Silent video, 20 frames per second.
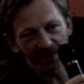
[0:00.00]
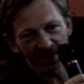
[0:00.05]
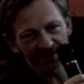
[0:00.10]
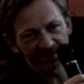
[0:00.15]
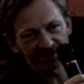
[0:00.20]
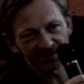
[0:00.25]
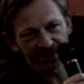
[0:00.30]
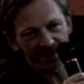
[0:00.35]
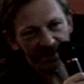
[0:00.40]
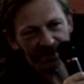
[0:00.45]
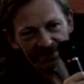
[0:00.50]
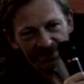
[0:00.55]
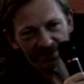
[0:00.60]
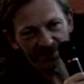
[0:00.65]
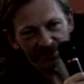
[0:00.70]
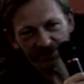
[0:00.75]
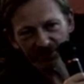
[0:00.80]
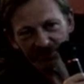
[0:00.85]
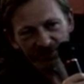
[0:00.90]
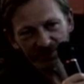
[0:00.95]
outside,
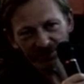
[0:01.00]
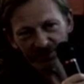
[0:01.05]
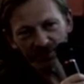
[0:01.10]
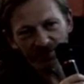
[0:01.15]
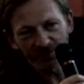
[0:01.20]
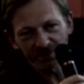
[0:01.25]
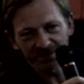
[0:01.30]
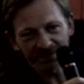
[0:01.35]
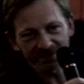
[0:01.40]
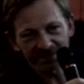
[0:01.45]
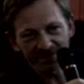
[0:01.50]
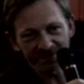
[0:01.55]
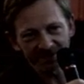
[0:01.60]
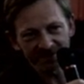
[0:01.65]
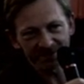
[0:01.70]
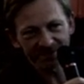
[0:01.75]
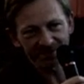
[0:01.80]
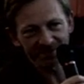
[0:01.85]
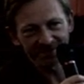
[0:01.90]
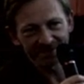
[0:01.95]
and you don't know what it
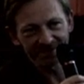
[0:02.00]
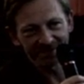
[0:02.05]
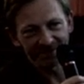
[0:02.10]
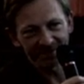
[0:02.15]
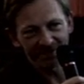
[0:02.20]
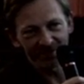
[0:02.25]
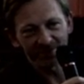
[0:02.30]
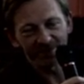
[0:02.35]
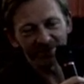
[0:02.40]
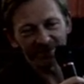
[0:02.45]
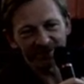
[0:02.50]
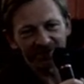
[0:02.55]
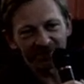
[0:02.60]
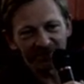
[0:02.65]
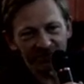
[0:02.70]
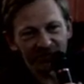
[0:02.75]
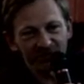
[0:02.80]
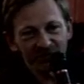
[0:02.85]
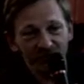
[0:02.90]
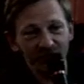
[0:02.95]
is, or
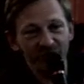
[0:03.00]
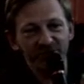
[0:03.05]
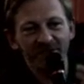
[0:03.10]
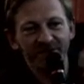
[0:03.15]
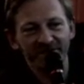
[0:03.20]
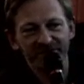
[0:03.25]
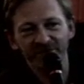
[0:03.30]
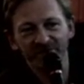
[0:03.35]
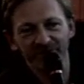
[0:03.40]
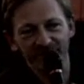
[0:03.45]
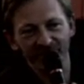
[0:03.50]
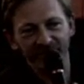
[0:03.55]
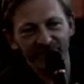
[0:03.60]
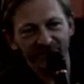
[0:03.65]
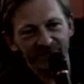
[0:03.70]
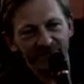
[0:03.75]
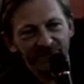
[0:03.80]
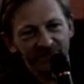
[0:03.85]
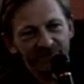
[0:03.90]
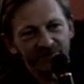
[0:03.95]
it's a suggestion of
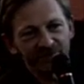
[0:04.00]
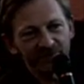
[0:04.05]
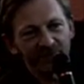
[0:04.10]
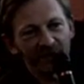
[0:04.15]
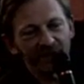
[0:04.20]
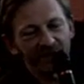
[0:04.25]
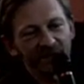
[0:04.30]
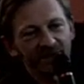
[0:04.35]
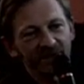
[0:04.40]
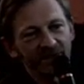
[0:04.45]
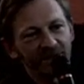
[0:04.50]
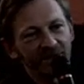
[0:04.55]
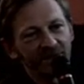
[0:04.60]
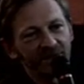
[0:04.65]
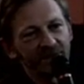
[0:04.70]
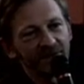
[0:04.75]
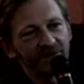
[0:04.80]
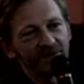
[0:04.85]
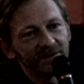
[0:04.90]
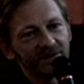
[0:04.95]
a threat.
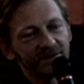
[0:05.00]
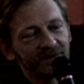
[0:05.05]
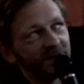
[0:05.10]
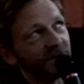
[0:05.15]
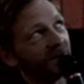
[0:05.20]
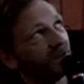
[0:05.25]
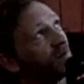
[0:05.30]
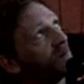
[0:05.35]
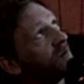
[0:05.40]
Yeah,